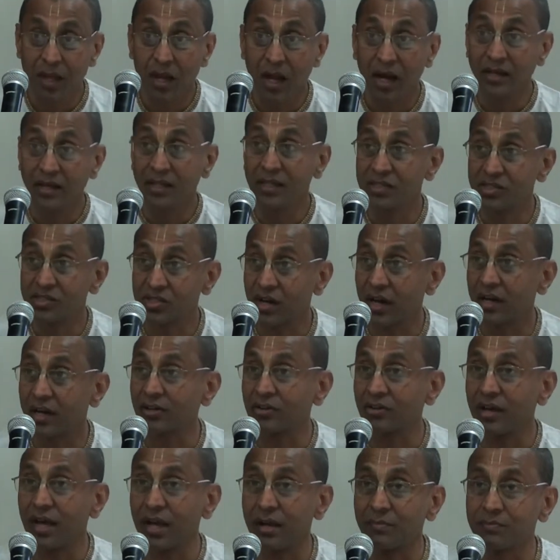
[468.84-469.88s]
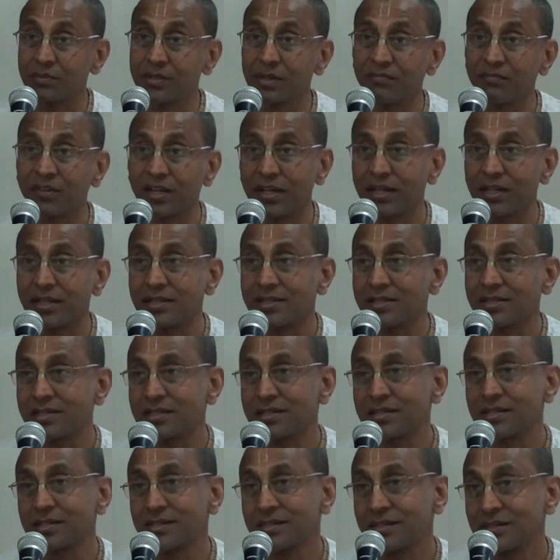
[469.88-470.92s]
and he is trying to help someone
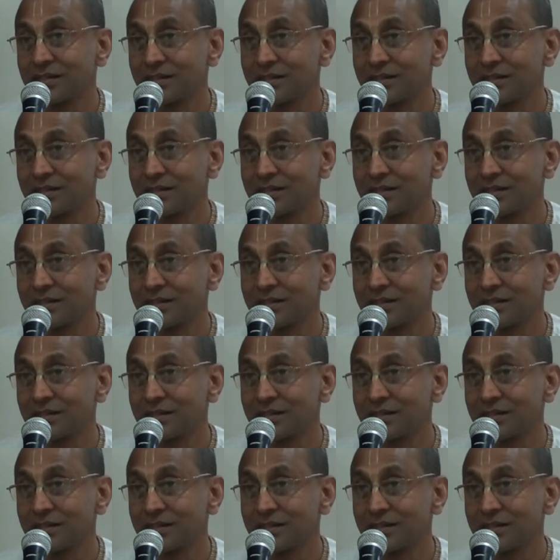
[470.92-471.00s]
else.